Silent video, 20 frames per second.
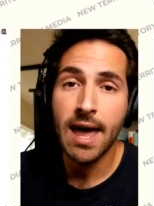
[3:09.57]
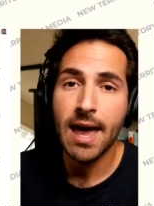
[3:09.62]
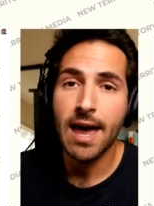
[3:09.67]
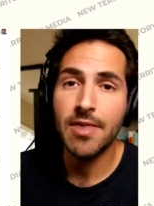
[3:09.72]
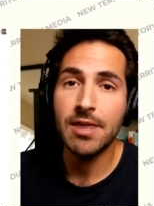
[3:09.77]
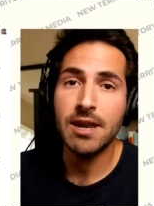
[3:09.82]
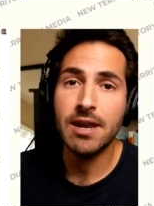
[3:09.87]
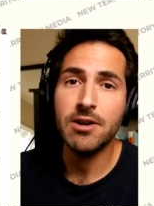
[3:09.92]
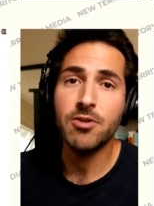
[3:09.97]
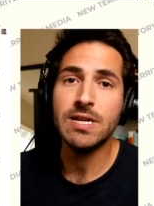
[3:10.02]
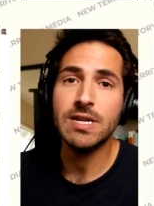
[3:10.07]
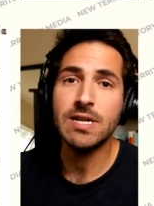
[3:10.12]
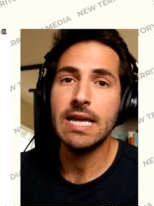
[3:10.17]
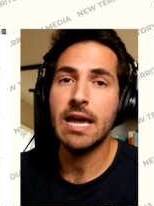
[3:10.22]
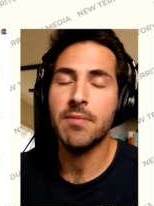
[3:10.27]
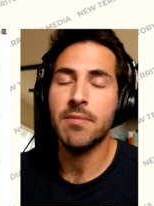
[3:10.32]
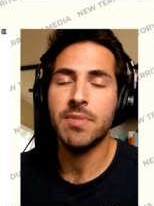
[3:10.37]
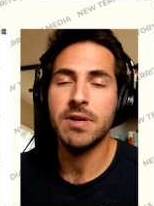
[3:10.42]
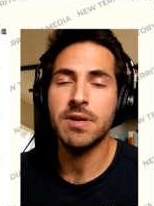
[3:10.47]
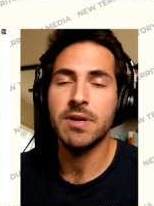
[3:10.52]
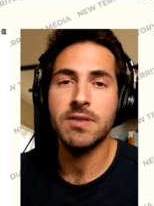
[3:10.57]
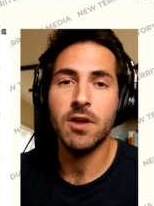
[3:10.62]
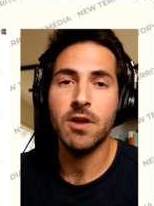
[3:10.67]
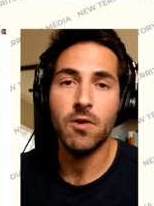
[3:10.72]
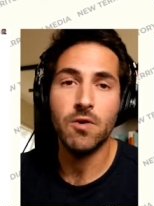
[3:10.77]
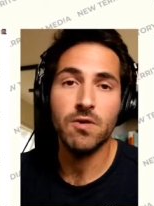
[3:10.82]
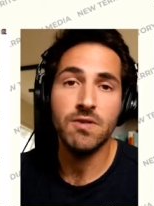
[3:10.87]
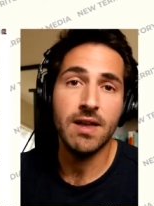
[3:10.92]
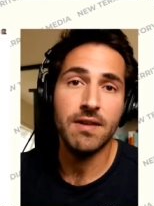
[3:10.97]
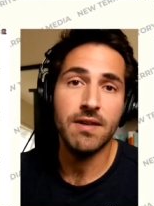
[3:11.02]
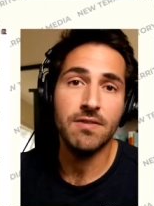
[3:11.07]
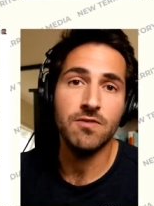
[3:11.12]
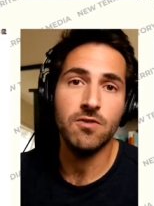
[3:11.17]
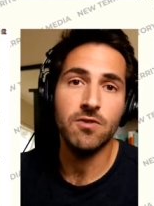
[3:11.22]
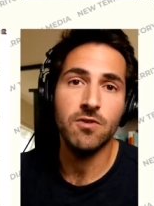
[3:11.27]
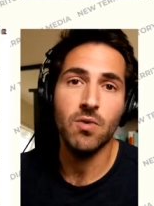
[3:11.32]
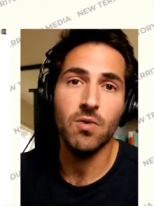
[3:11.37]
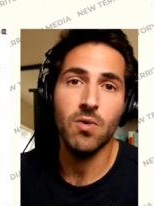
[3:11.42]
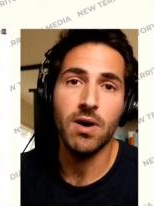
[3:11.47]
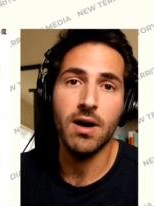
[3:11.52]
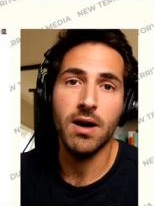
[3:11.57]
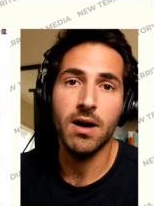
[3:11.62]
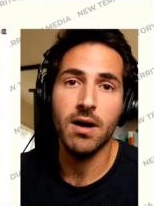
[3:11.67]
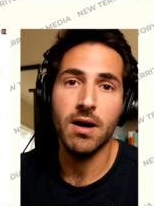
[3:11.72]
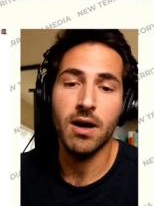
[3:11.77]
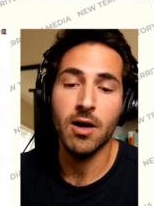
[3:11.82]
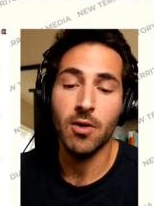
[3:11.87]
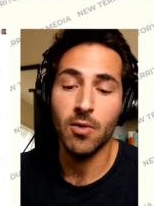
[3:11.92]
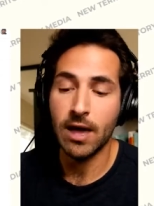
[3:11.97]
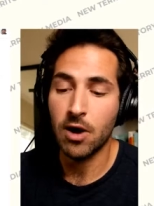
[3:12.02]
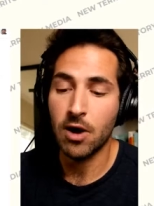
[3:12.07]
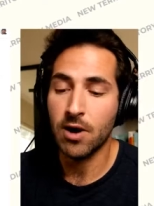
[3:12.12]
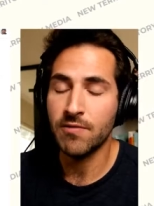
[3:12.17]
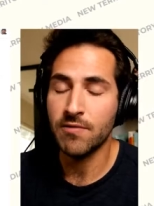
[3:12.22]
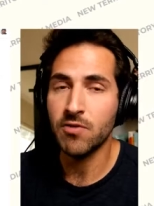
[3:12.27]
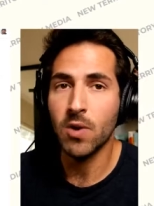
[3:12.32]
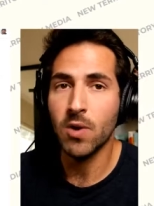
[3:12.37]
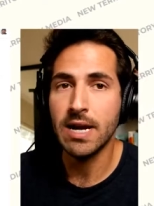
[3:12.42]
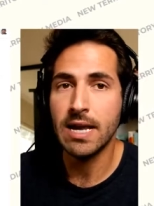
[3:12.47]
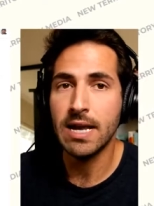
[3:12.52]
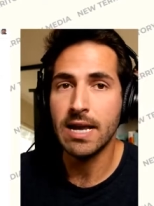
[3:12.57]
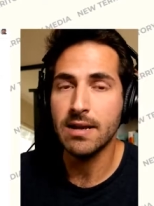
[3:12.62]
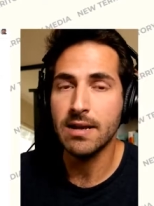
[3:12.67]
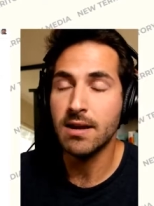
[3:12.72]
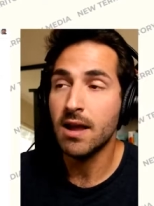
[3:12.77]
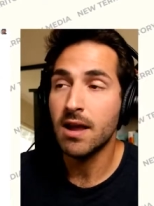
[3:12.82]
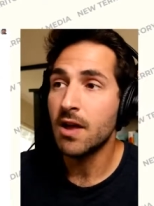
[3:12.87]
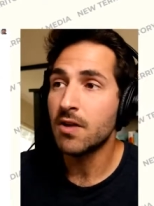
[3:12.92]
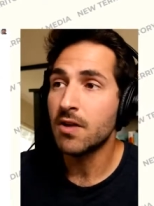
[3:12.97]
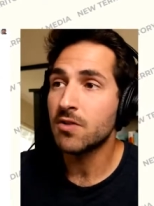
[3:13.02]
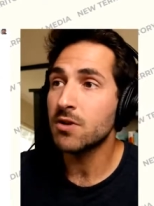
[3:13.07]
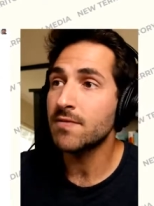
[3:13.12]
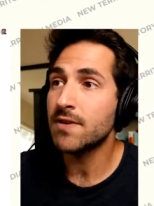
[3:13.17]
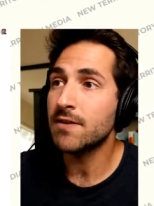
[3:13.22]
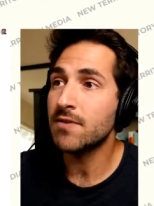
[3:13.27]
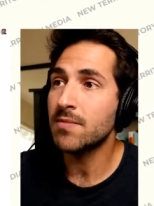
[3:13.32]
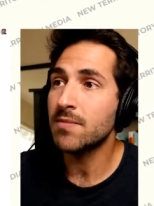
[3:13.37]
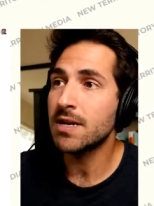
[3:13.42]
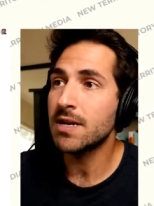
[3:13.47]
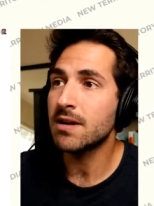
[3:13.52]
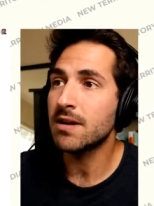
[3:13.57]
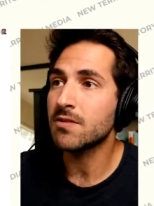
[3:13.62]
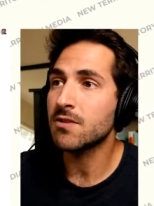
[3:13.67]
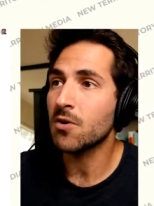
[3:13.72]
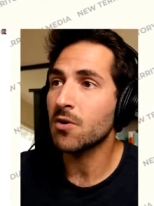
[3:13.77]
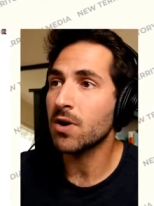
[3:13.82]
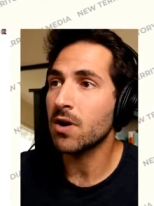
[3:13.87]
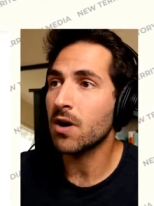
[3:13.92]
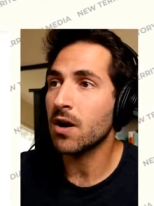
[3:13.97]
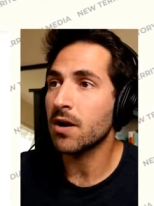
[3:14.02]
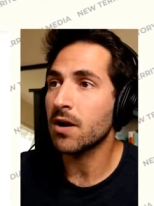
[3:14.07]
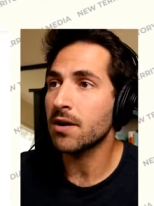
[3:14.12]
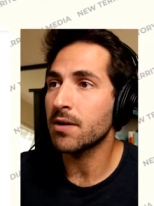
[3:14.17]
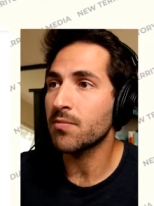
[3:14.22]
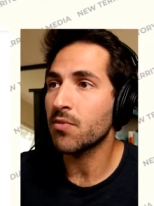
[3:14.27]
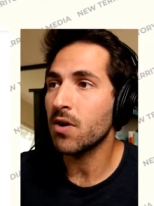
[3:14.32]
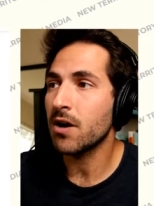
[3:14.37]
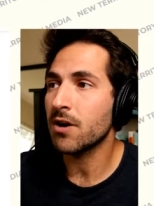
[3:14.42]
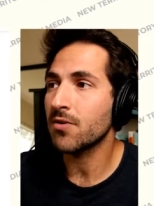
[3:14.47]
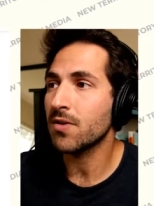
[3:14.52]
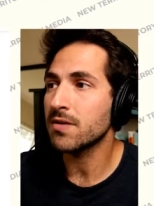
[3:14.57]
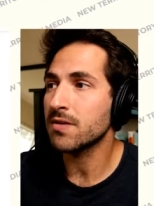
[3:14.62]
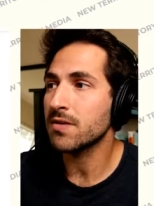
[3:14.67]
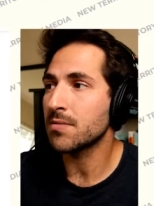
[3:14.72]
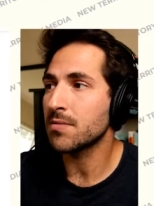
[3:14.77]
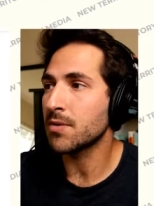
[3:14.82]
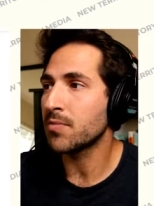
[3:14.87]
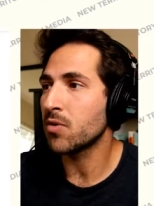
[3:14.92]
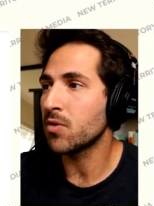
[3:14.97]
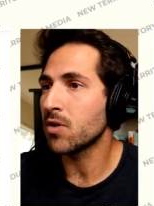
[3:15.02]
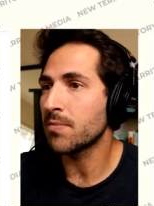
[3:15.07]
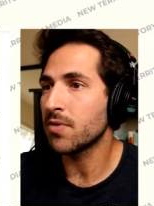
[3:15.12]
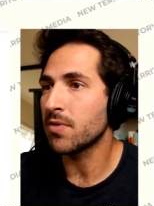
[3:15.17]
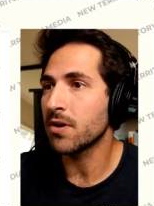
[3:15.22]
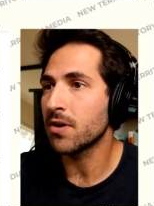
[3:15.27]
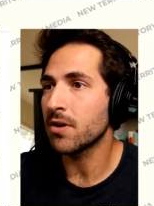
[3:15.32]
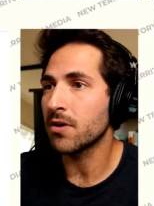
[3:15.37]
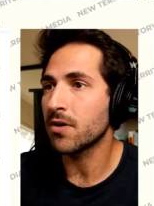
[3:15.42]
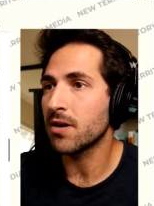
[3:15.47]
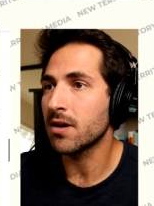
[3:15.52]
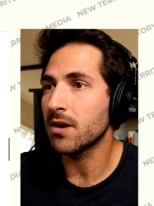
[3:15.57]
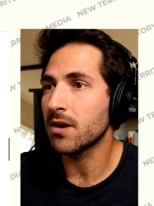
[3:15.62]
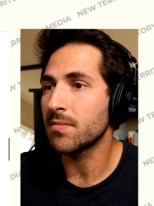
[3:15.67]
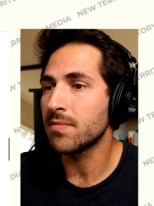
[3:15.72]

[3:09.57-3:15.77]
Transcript: And then not only that, but the host has to allow everyone in. So even if the meeting is going on in progress, and I'm gonna pull up their